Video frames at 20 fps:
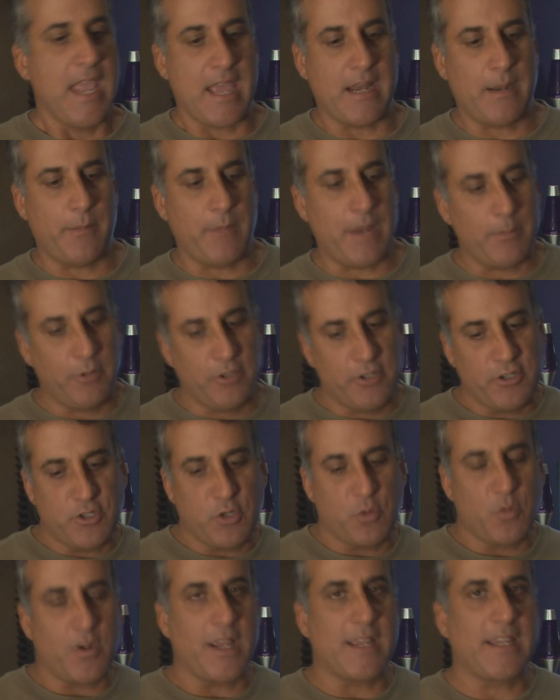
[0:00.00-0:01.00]
and I'm able to
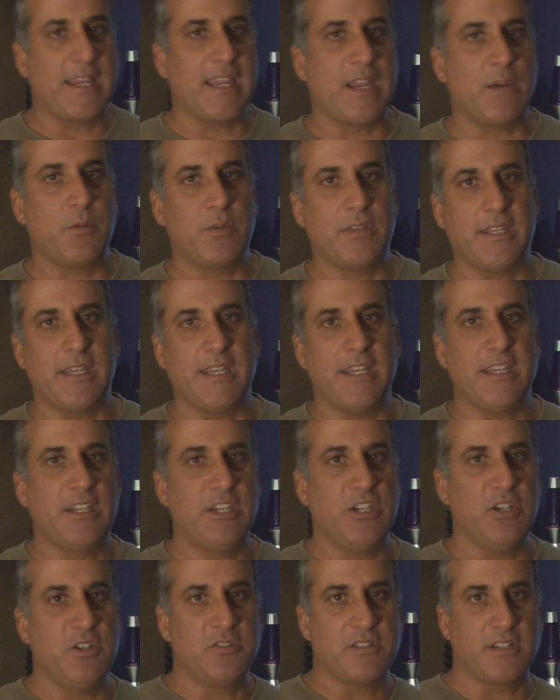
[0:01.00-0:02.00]
do what I can with the
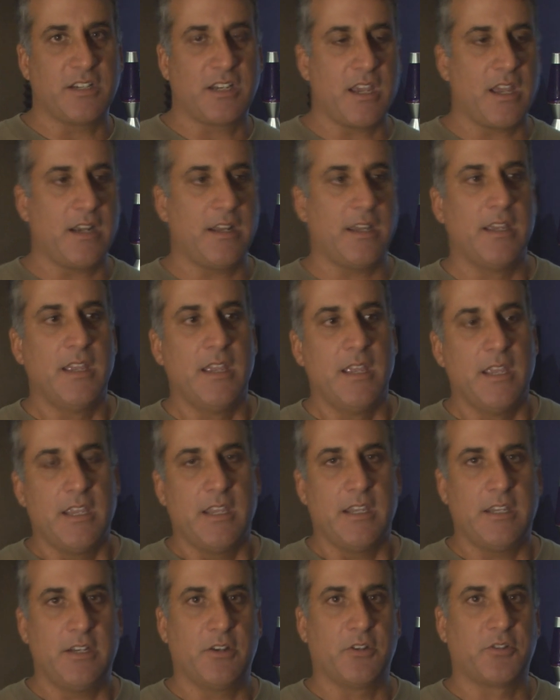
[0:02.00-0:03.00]
EQs and kind of,
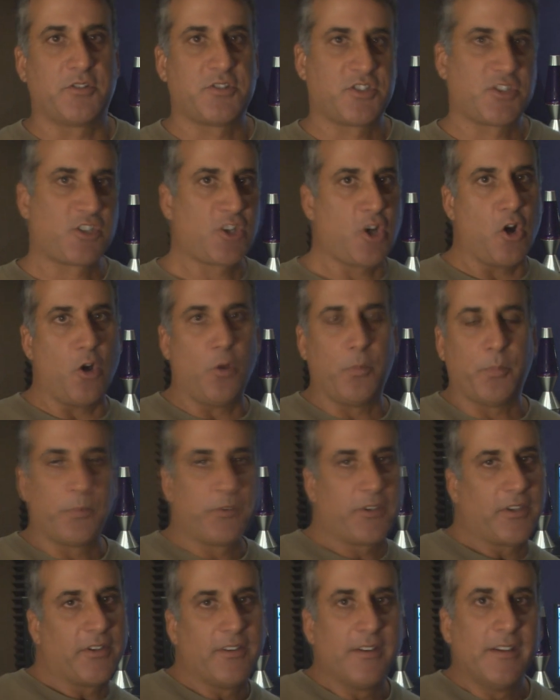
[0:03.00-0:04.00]

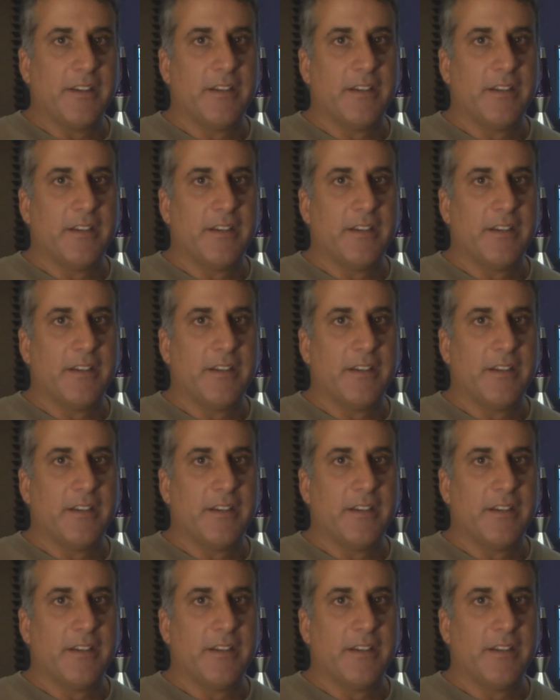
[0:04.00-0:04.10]
sculpt,